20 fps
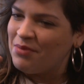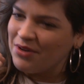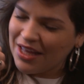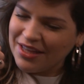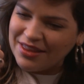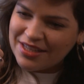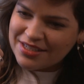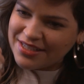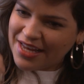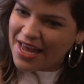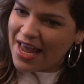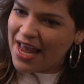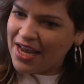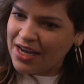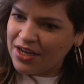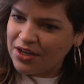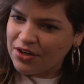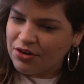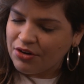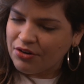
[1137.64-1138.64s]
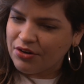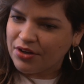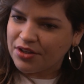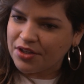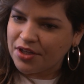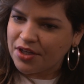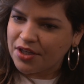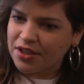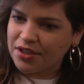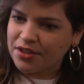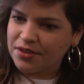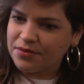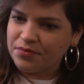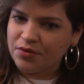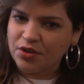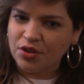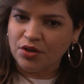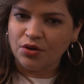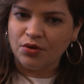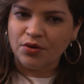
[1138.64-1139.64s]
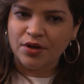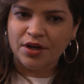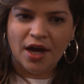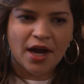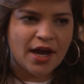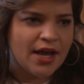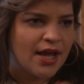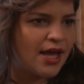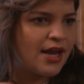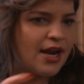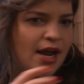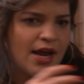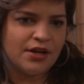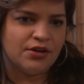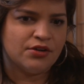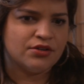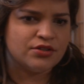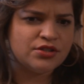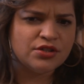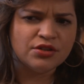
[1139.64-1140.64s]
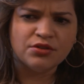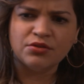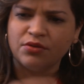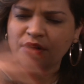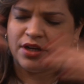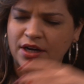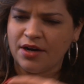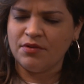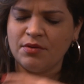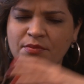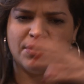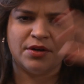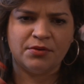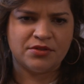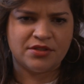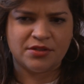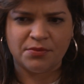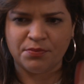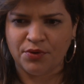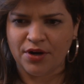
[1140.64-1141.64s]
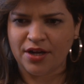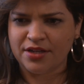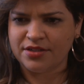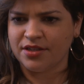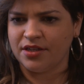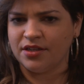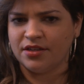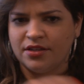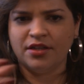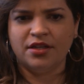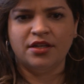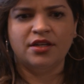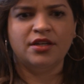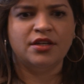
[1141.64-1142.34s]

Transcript: But like this anger, and like, you know, and I had anger too, and everybody was depressed, and